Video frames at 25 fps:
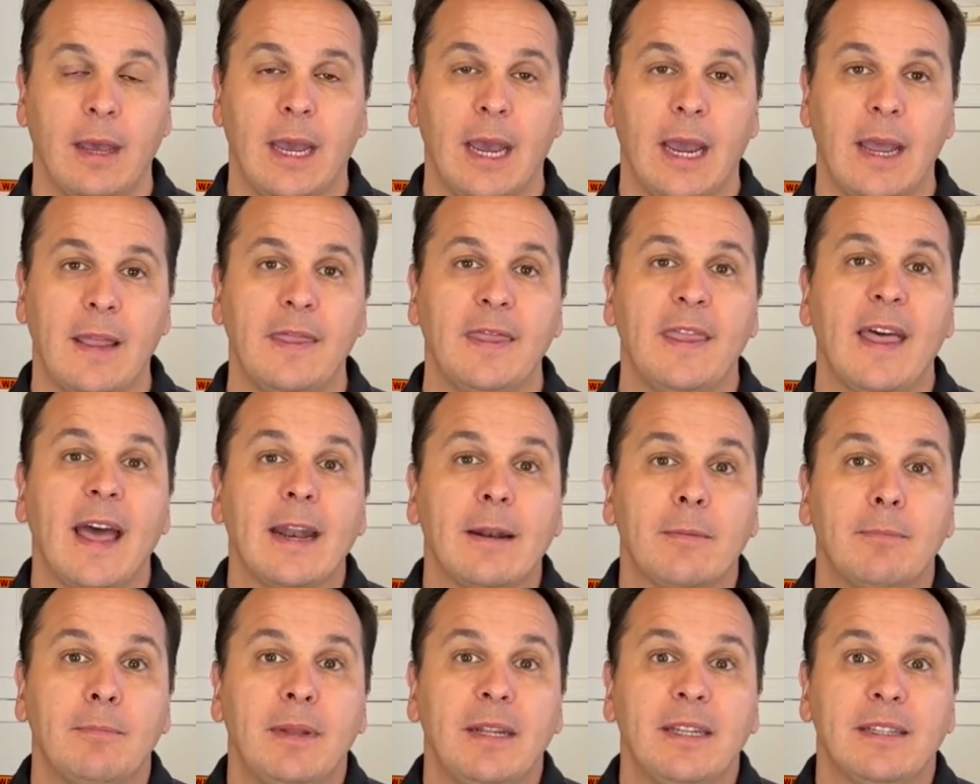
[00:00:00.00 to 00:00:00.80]
And
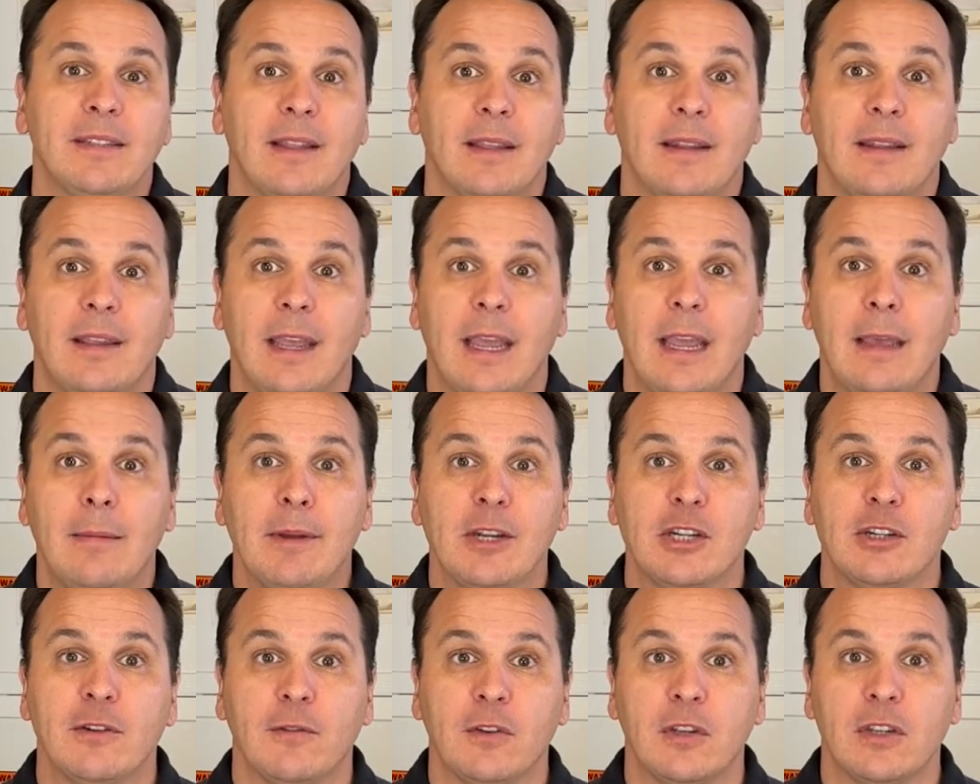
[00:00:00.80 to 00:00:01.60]
that means that the
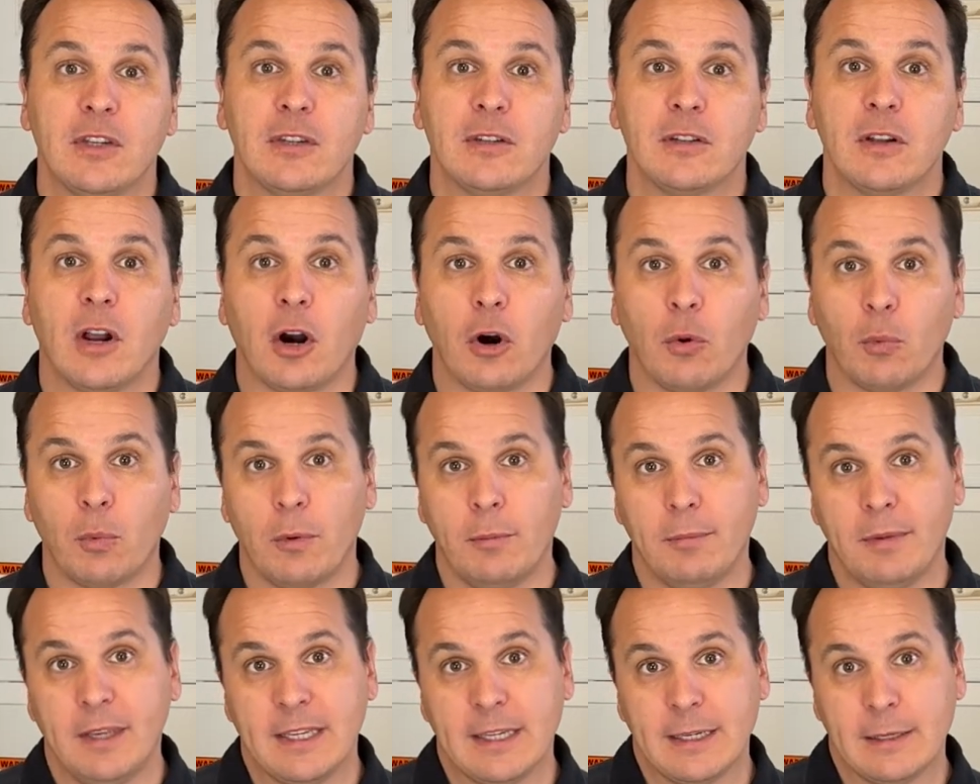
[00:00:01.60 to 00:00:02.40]
image of a star will
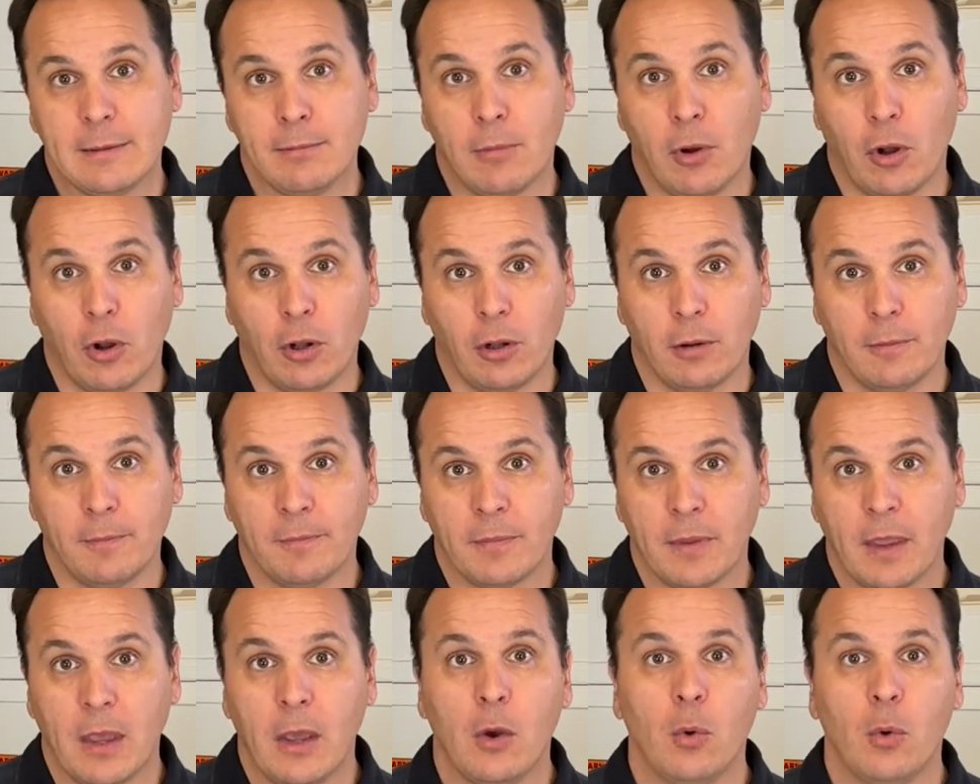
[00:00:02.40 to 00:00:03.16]
be small,